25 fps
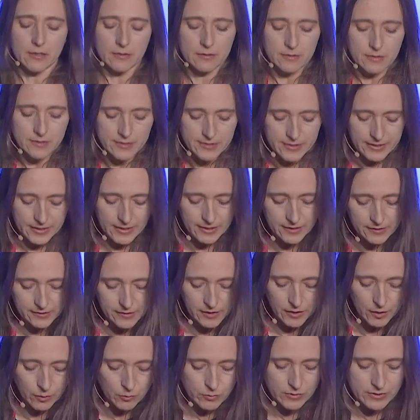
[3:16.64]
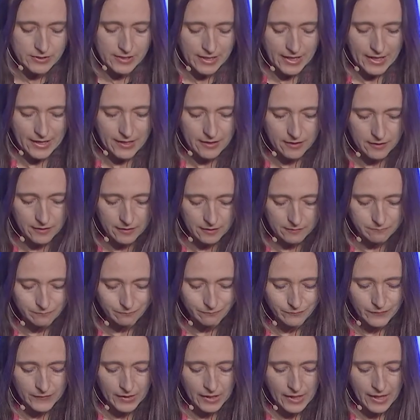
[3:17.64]
seeing those
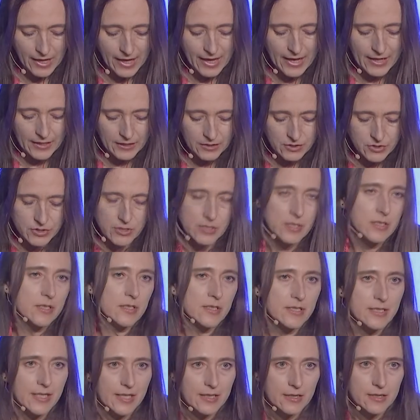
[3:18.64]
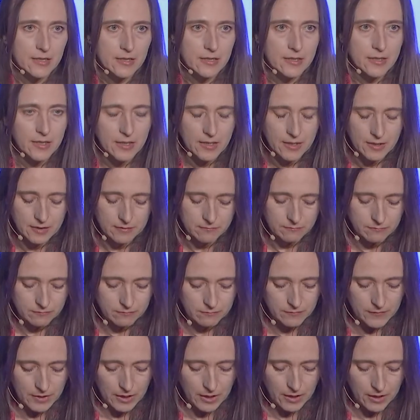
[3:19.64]
actions at the
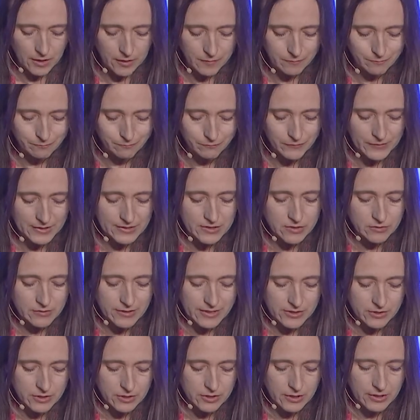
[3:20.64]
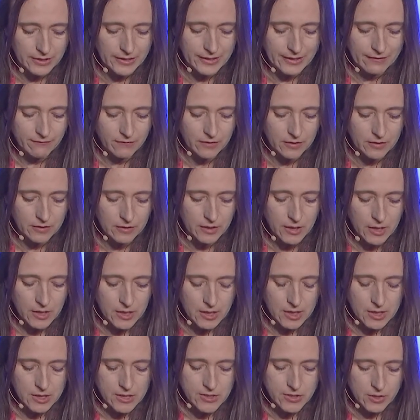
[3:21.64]
international level.
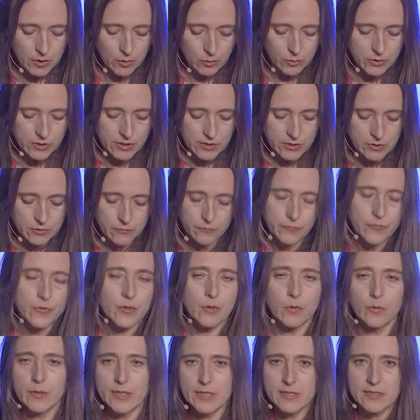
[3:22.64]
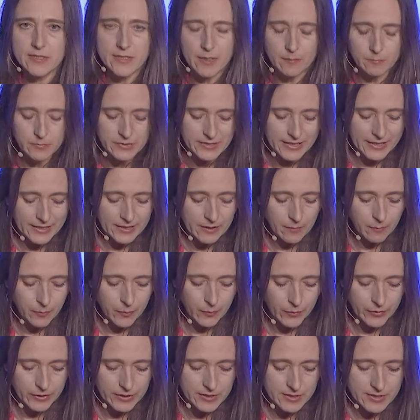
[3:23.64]
So just to throw in some data
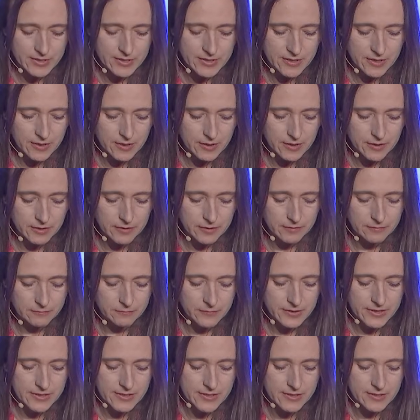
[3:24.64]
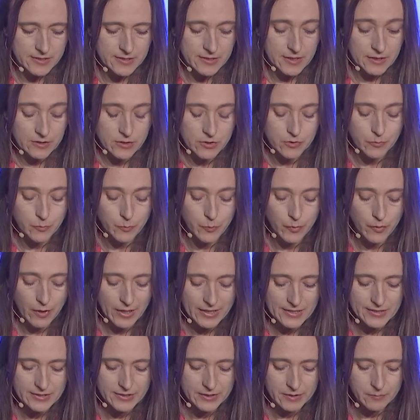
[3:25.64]
points, this is not
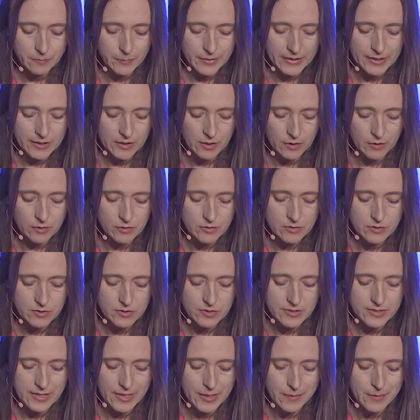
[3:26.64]
surprising because